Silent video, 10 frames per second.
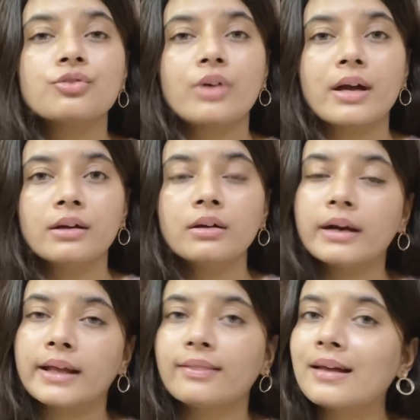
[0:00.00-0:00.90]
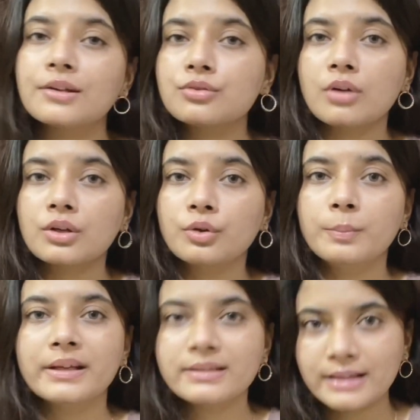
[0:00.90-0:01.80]
even drier, and that is not
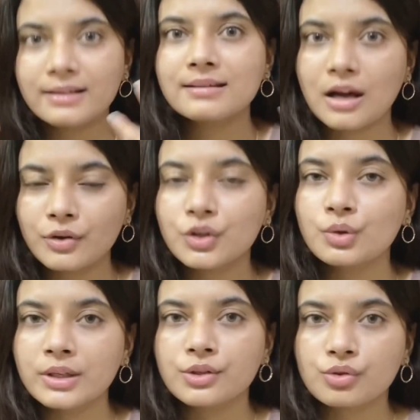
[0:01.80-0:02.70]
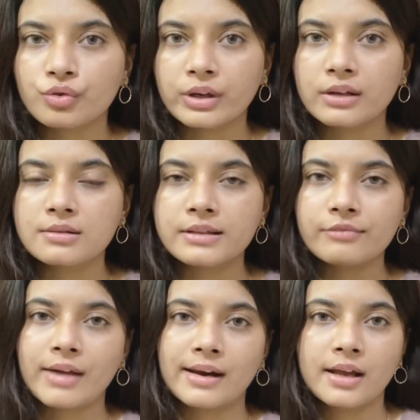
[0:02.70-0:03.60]
good, because that is how you lead to wrinkles
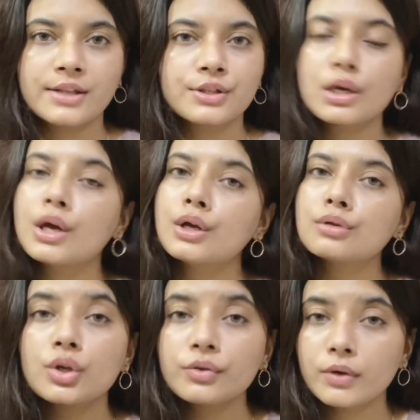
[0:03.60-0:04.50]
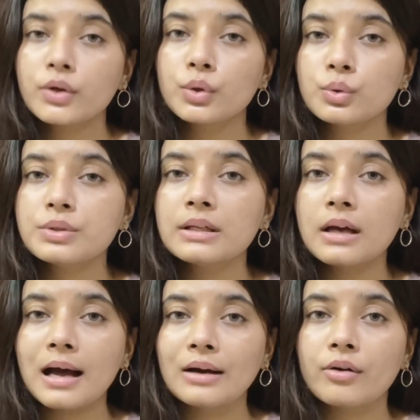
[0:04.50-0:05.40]
and fine lines. So if you're
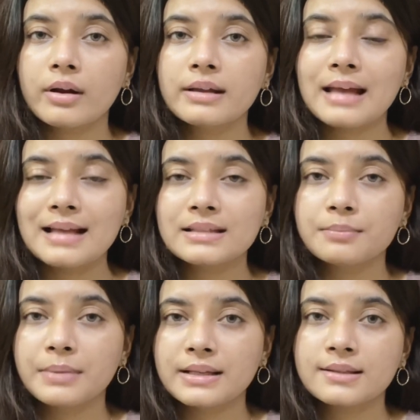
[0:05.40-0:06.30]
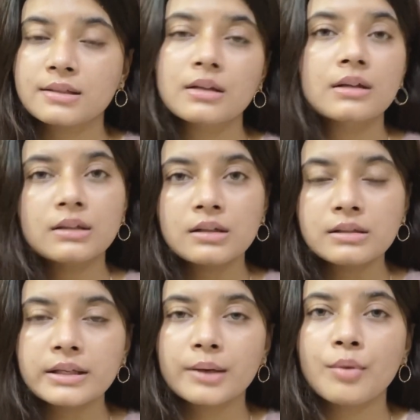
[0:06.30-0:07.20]
using a hyaluronic acid based
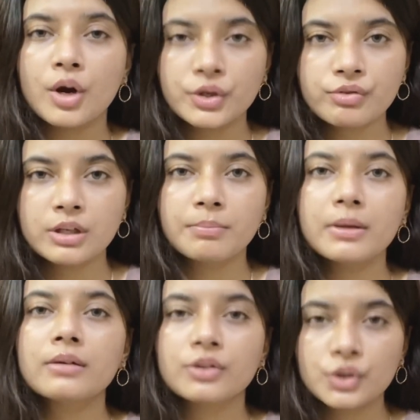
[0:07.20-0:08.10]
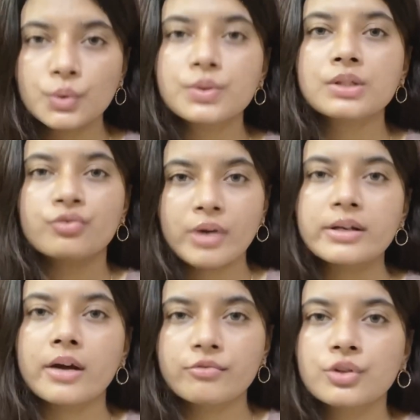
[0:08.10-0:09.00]
serum or treatment, use it
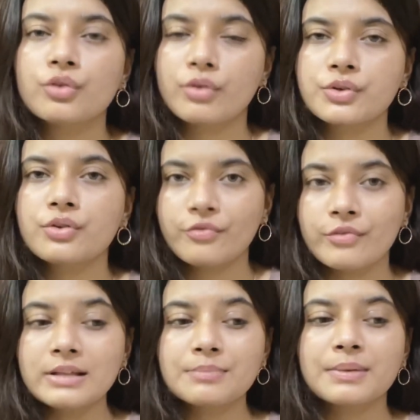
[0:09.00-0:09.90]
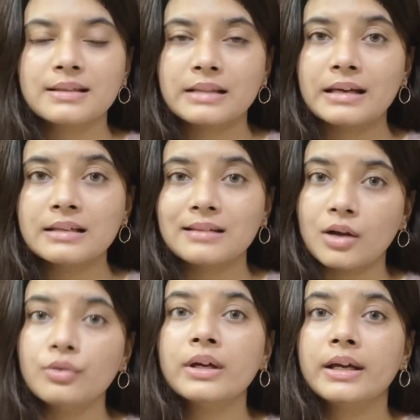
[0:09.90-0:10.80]
right after you wash your face, because that is
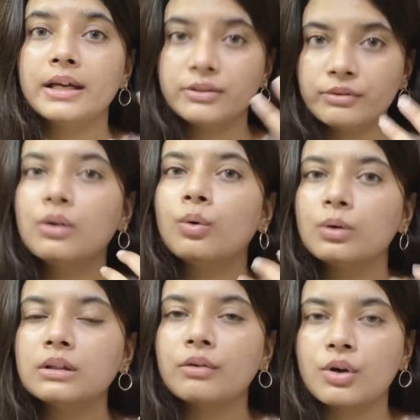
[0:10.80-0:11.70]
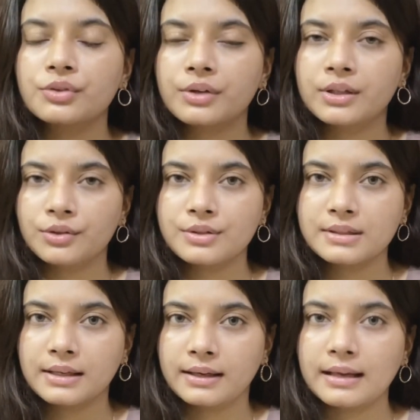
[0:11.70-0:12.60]
how it will hold the water in your
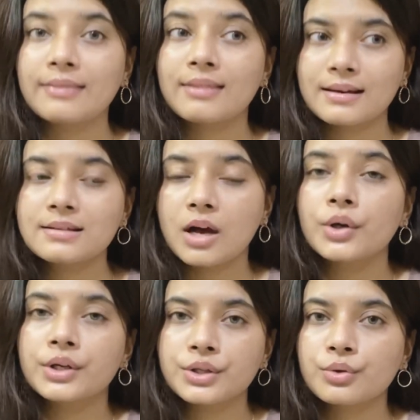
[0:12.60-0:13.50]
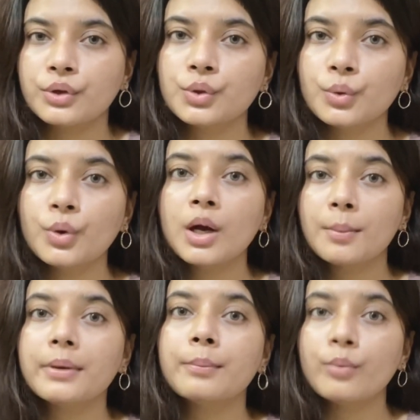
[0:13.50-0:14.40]
skin, and that is how it is going to
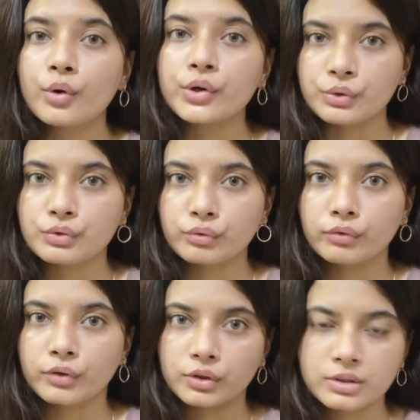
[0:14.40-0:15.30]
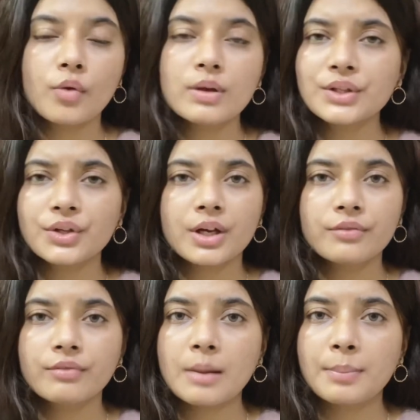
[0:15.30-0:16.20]
be more useful. Now, once you're
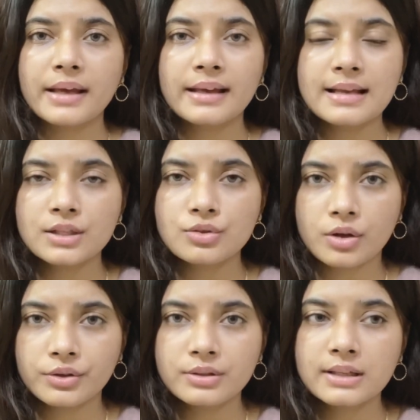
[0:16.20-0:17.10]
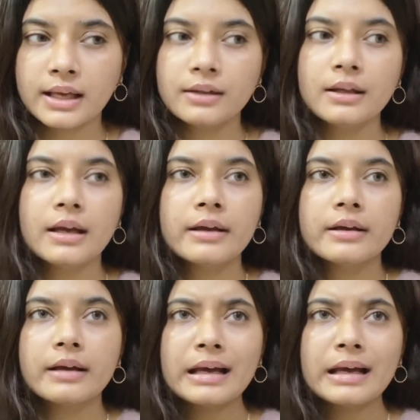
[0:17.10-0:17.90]
done applying essence on your skin,